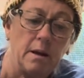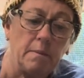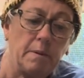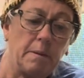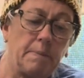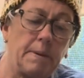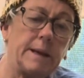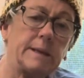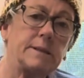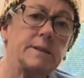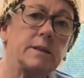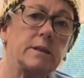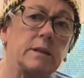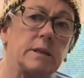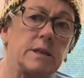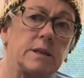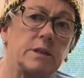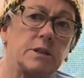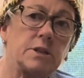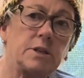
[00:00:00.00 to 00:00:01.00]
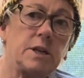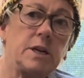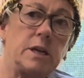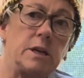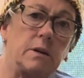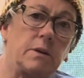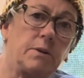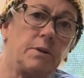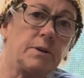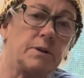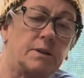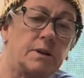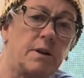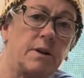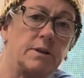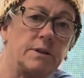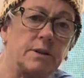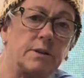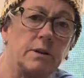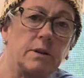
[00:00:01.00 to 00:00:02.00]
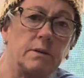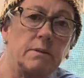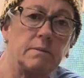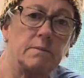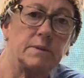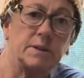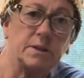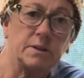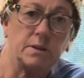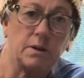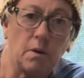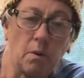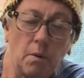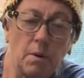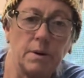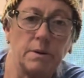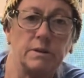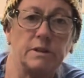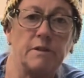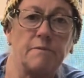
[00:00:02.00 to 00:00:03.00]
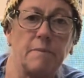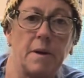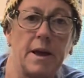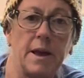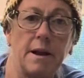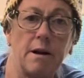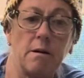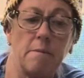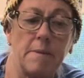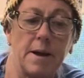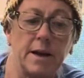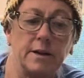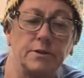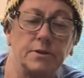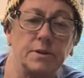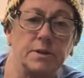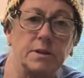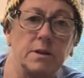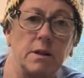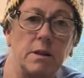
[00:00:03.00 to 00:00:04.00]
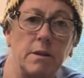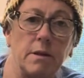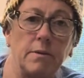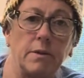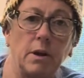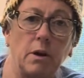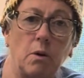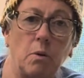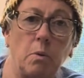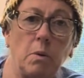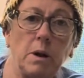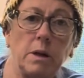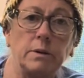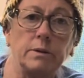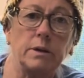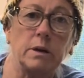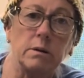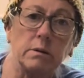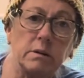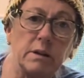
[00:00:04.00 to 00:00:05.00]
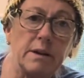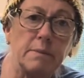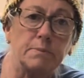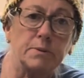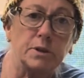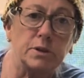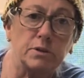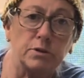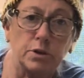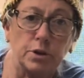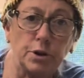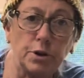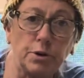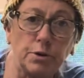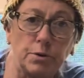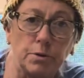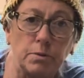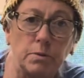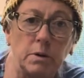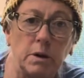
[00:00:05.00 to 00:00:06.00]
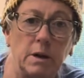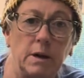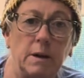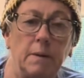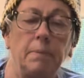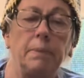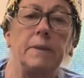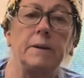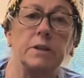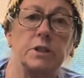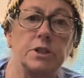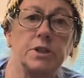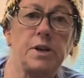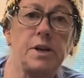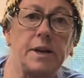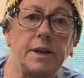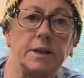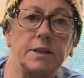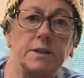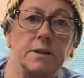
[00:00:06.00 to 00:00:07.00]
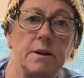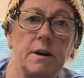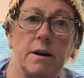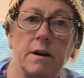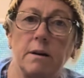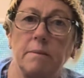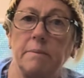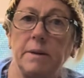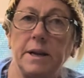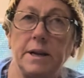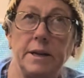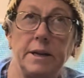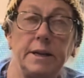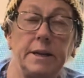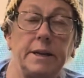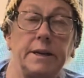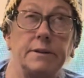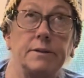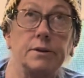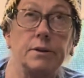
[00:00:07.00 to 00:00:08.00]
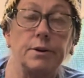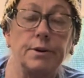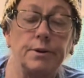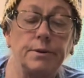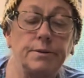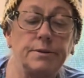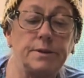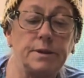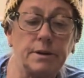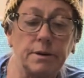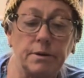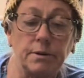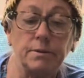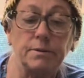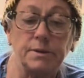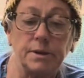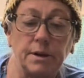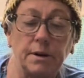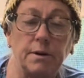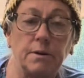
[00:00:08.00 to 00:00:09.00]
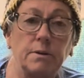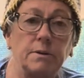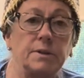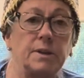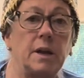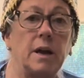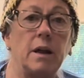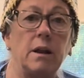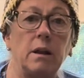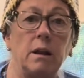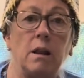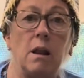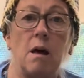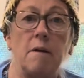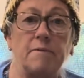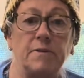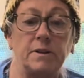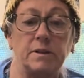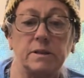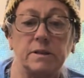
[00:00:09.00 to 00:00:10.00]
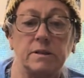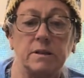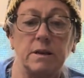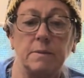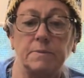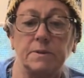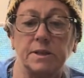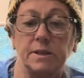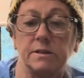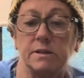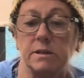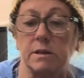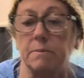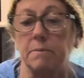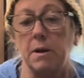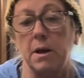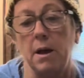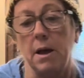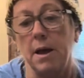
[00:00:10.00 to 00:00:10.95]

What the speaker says: But basically, a sheet hooks onto the corners of my air mattress, and then the quilt clips to the sheet, and it is cozy, cozy, cozy. I love this sleep system.